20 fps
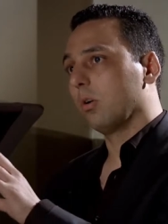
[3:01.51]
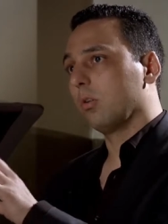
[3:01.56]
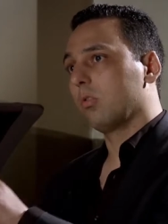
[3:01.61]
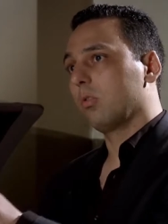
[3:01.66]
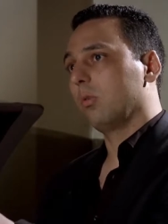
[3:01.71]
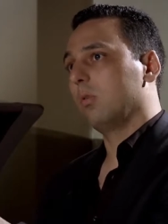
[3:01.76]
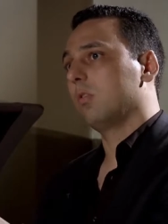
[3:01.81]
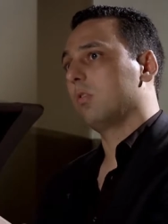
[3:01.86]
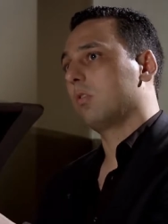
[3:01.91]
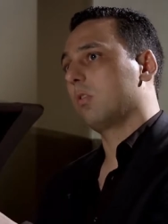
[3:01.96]

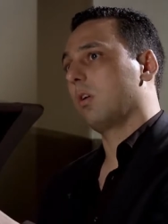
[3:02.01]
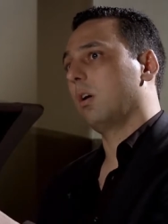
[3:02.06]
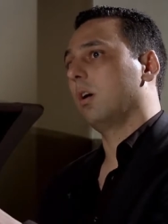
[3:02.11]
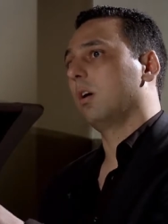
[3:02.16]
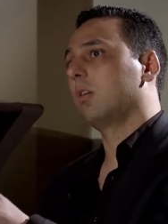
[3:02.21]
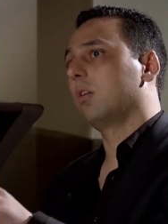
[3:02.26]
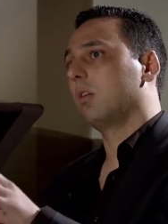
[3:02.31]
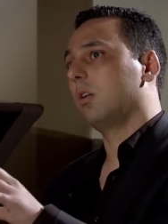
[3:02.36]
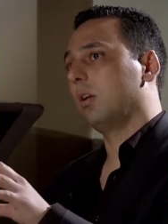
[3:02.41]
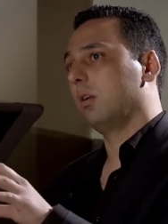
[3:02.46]
also
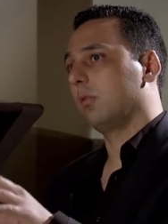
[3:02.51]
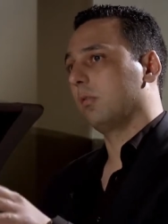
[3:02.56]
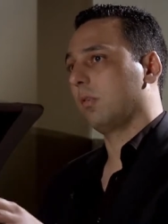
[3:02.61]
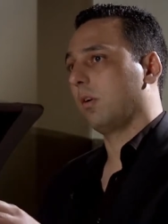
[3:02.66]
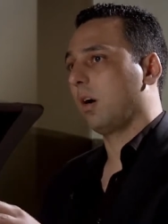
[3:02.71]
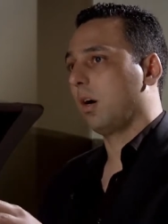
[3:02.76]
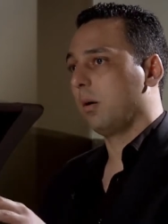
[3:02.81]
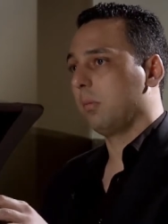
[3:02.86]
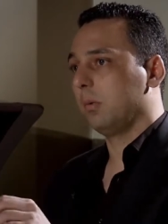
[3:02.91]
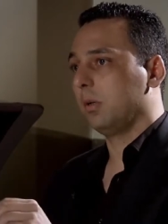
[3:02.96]
instruct the
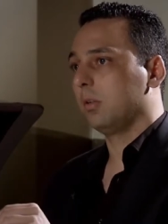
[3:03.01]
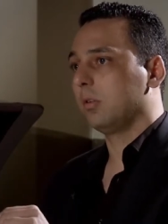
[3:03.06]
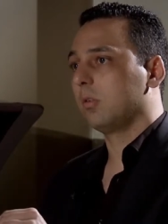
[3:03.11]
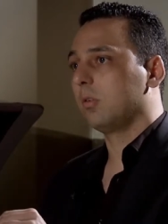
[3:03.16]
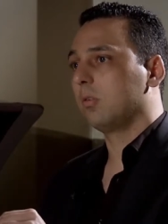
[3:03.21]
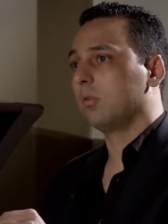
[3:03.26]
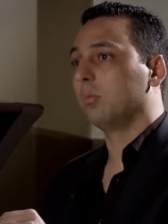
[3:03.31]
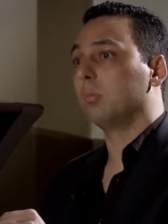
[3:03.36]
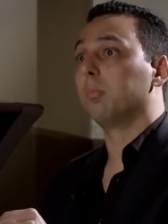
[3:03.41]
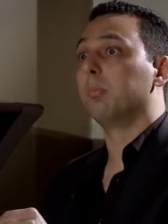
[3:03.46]

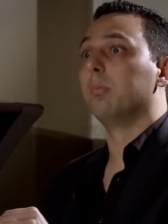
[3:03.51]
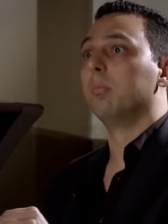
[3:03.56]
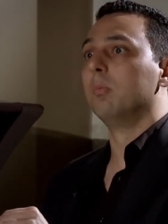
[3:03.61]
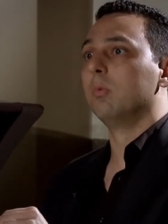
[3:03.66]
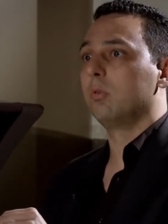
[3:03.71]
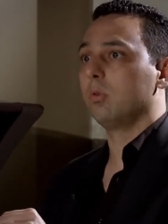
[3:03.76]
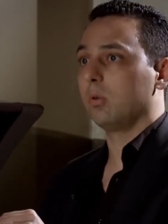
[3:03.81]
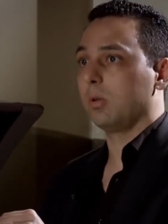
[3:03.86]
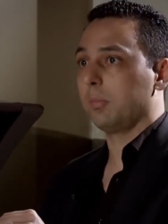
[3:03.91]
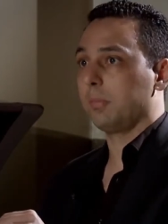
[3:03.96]
environment
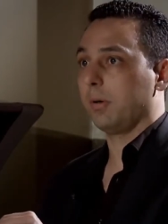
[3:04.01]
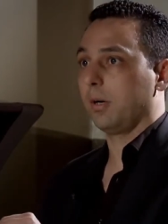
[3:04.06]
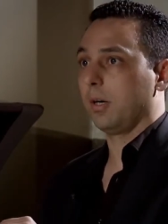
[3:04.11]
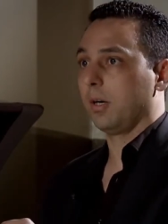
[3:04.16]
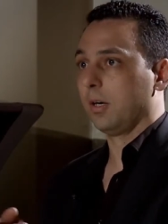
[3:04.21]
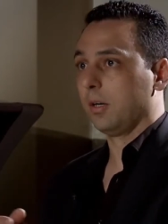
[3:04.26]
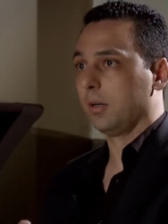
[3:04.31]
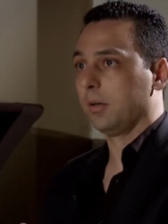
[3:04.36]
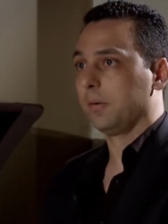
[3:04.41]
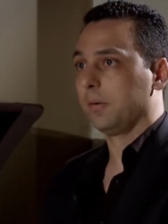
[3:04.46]
to repair.